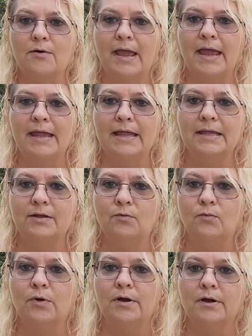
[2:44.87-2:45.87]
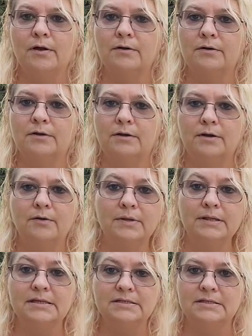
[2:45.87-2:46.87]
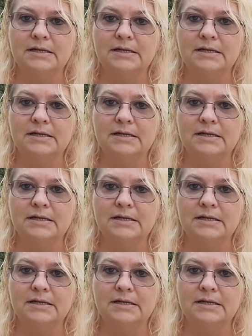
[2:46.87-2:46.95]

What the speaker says: okay, we're doing this